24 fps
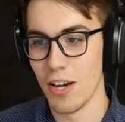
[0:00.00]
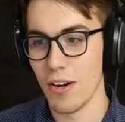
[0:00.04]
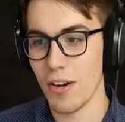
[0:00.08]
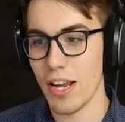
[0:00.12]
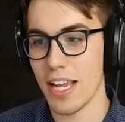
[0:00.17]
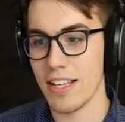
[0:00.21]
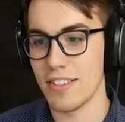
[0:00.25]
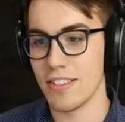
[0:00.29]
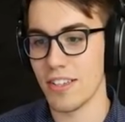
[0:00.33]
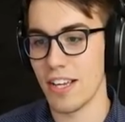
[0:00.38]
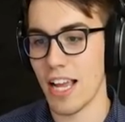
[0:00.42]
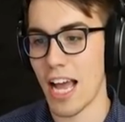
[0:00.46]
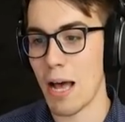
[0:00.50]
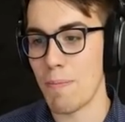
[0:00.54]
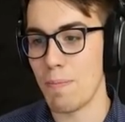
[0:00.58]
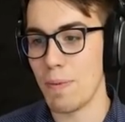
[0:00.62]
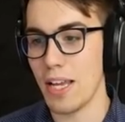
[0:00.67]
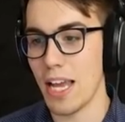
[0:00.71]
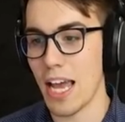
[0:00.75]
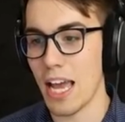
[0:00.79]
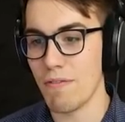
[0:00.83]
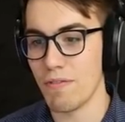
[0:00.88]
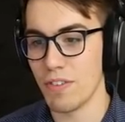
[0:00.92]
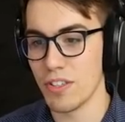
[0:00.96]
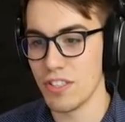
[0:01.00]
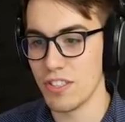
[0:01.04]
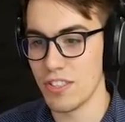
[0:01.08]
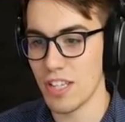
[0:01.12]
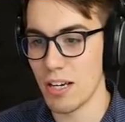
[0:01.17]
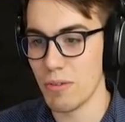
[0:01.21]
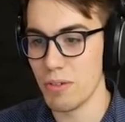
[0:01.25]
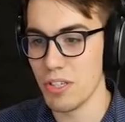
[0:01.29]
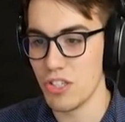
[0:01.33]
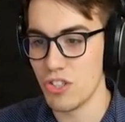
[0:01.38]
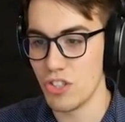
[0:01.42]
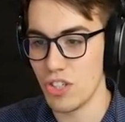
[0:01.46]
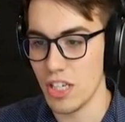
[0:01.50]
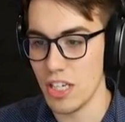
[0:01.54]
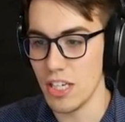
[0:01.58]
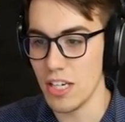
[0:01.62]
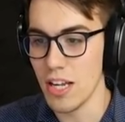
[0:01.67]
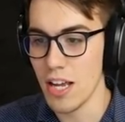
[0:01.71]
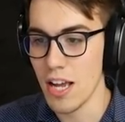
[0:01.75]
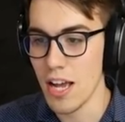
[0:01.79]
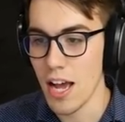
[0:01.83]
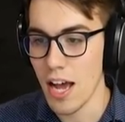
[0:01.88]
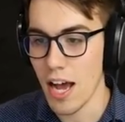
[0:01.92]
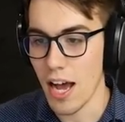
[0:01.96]
Okay, so Copycat versus Always
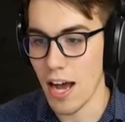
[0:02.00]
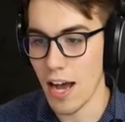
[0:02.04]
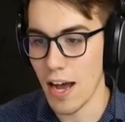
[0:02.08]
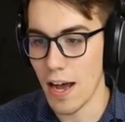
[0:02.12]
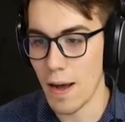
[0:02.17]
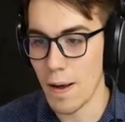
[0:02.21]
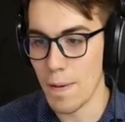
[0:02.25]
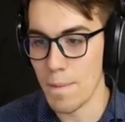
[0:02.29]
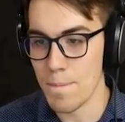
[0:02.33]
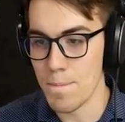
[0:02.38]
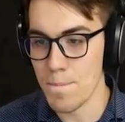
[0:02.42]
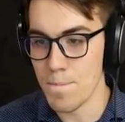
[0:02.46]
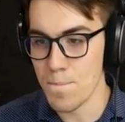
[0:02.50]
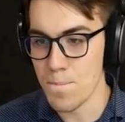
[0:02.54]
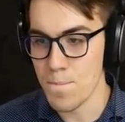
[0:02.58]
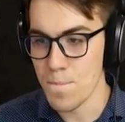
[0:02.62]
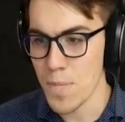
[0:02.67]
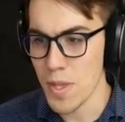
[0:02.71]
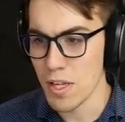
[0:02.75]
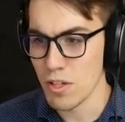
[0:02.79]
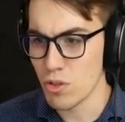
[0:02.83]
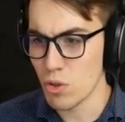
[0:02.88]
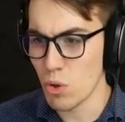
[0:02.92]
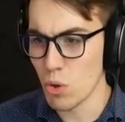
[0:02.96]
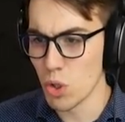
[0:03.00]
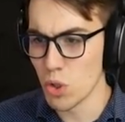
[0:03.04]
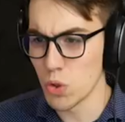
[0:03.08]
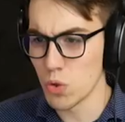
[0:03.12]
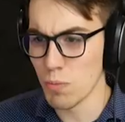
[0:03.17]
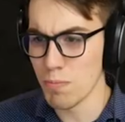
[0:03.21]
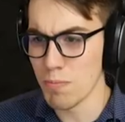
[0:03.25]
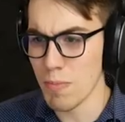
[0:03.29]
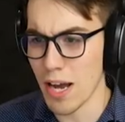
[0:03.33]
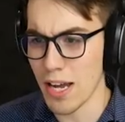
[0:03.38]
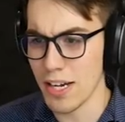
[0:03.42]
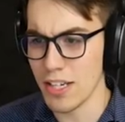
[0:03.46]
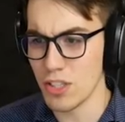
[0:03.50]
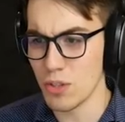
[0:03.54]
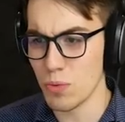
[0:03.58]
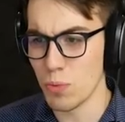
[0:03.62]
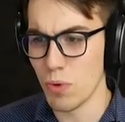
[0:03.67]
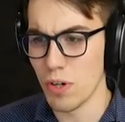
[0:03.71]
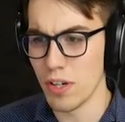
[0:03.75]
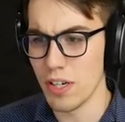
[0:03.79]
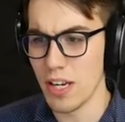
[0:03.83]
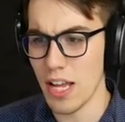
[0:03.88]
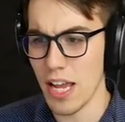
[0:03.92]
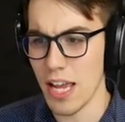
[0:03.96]
Cheat. Um, scores were minus
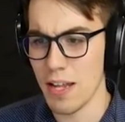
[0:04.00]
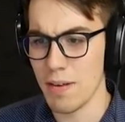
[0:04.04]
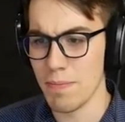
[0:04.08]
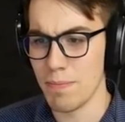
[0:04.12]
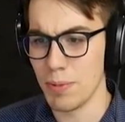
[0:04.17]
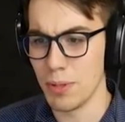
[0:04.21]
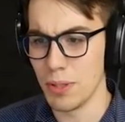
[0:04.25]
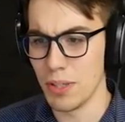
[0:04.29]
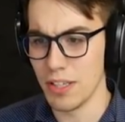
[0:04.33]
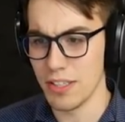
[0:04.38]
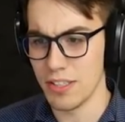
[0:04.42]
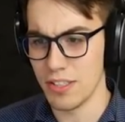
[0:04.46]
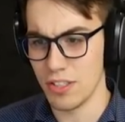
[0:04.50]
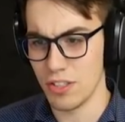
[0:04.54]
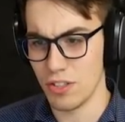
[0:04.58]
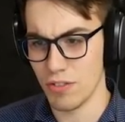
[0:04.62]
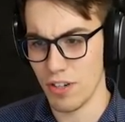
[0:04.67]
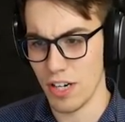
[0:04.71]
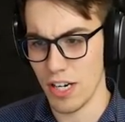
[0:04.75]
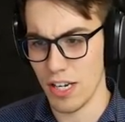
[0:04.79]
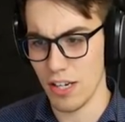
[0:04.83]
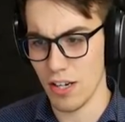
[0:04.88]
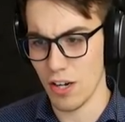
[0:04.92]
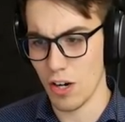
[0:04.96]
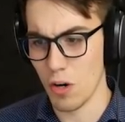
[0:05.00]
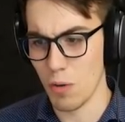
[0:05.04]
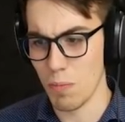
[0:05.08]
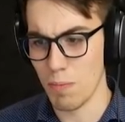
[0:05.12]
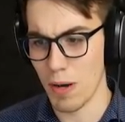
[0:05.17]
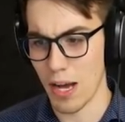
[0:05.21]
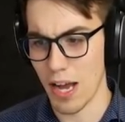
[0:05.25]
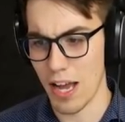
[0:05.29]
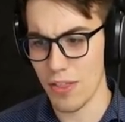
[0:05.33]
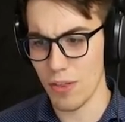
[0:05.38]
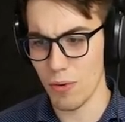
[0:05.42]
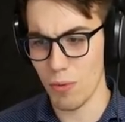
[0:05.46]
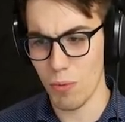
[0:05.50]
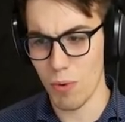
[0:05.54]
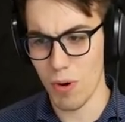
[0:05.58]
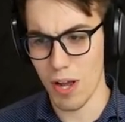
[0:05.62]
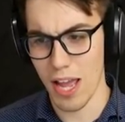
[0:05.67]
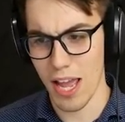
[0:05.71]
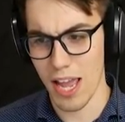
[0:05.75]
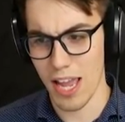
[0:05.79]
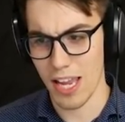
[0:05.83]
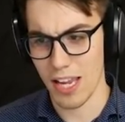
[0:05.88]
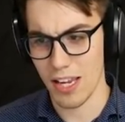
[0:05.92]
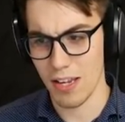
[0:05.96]
one and plus three. Oh, by the
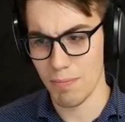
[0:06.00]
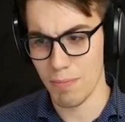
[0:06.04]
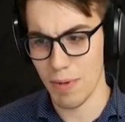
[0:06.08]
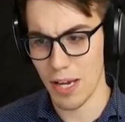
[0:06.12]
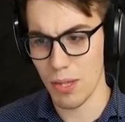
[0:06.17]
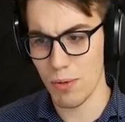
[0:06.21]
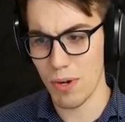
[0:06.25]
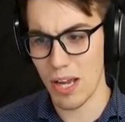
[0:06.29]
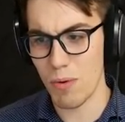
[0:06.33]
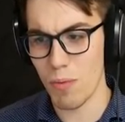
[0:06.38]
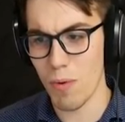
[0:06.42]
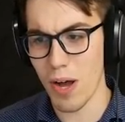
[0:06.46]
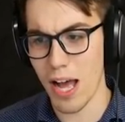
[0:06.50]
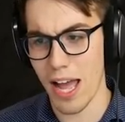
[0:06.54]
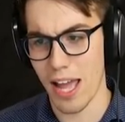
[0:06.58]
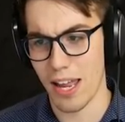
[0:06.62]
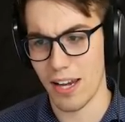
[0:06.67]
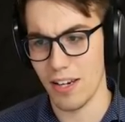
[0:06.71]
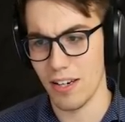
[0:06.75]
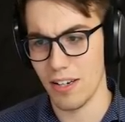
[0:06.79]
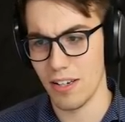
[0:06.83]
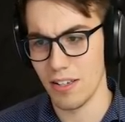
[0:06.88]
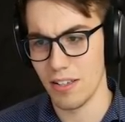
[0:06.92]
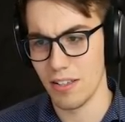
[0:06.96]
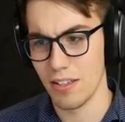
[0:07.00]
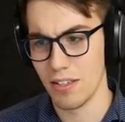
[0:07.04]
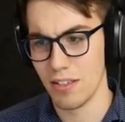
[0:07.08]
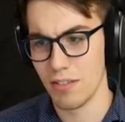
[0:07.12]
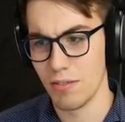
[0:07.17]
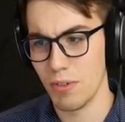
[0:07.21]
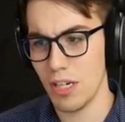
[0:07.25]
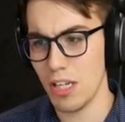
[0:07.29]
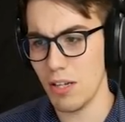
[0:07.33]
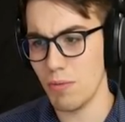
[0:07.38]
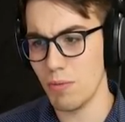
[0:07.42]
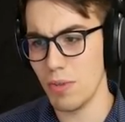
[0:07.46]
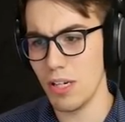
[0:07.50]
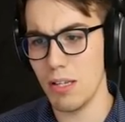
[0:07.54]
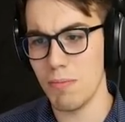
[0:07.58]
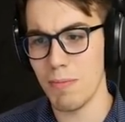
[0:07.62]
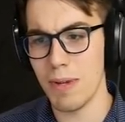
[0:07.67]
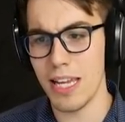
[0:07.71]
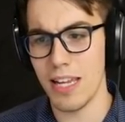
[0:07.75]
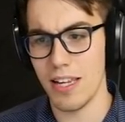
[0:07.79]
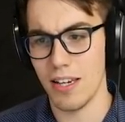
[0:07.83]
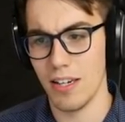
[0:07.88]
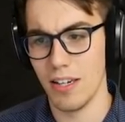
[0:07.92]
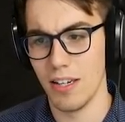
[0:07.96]
way, by the way, what? What do you, what do you
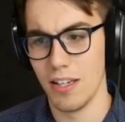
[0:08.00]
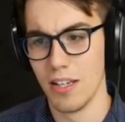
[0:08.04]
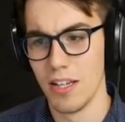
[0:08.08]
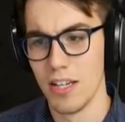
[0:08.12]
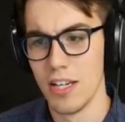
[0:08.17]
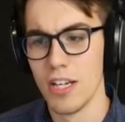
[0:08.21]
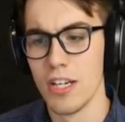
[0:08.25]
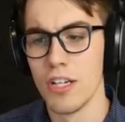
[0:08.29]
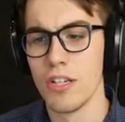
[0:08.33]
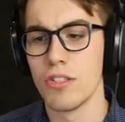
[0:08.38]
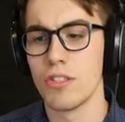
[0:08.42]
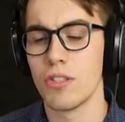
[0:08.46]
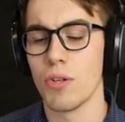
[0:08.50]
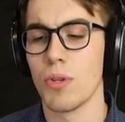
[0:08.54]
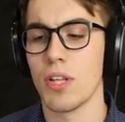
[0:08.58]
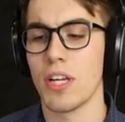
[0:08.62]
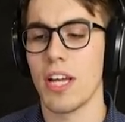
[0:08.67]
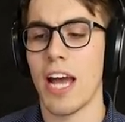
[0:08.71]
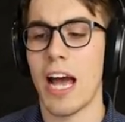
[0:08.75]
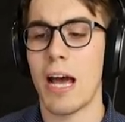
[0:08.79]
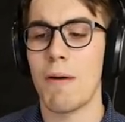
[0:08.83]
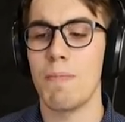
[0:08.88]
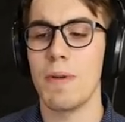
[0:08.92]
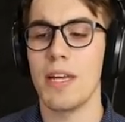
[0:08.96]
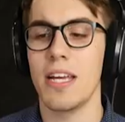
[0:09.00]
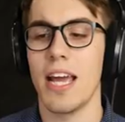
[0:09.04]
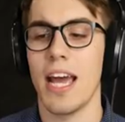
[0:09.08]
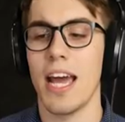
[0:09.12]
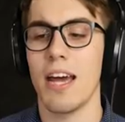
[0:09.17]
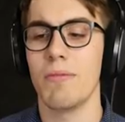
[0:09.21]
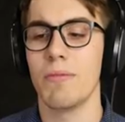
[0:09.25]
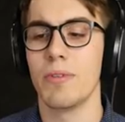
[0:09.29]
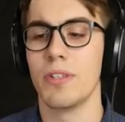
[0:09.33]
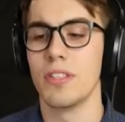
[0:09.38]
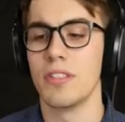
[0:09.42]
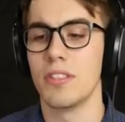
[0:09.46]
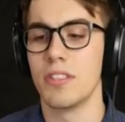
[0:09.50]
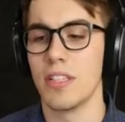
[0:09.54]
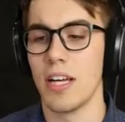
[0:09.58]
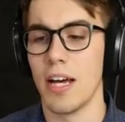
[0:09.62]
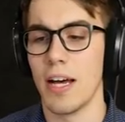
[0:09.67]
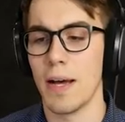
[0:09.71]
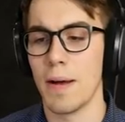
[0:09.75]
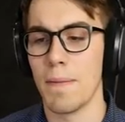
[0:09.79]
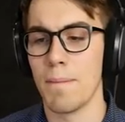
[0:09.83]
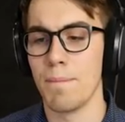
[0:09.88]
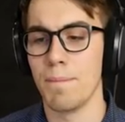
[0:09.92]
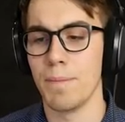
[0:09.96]
mean? So the Copycat was
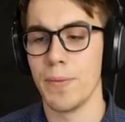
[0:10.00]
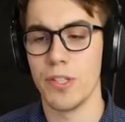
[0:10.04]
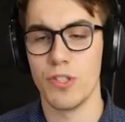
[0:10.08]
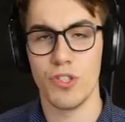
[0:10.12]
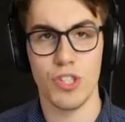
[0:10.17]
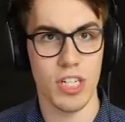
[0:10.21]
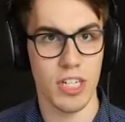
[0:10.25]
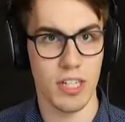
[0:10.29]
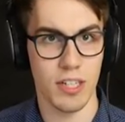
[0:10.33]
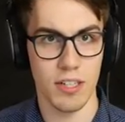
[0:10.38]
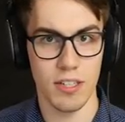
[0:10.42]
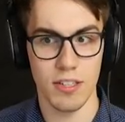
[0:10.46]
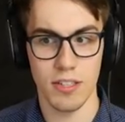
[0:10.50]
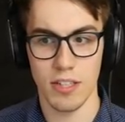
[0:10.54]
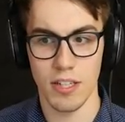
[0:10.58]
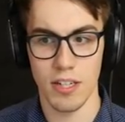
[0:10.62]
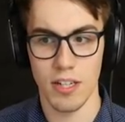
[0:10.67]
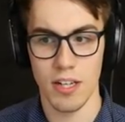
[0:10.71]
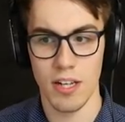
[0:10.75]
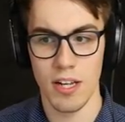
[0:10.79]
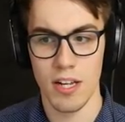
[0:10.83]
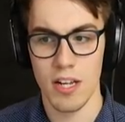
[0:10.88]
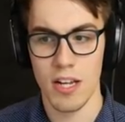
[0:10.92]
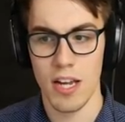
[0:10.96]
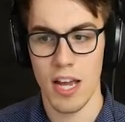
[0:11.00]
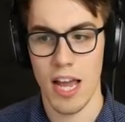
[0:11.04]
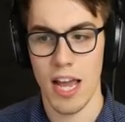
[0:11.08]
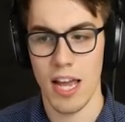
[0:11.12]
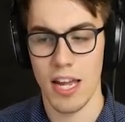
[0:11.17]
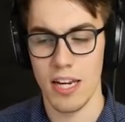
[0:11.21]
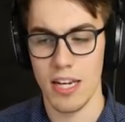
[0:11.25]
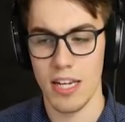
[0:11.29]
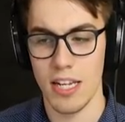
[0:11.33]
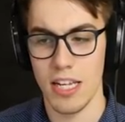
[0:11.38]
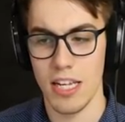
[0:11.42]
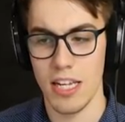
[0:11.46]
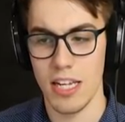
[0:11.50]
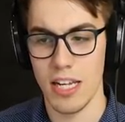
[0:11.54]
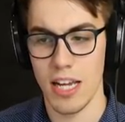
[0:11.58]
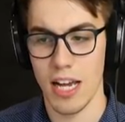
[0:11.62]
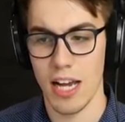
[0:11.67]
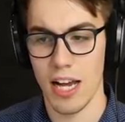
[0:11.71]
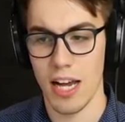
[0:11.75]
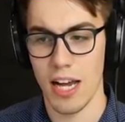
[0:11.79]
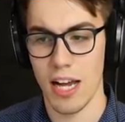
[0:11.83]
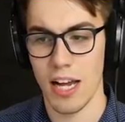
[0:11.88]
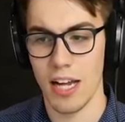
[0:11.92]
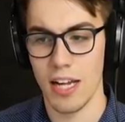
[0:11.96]
um, cheated, and he
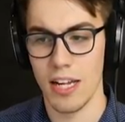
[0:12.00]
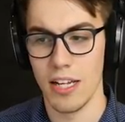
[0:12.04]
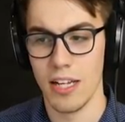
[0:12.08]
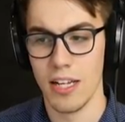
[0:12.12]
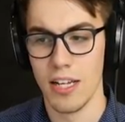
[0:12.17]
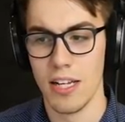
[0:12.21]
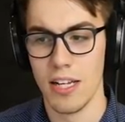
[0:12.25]
uh,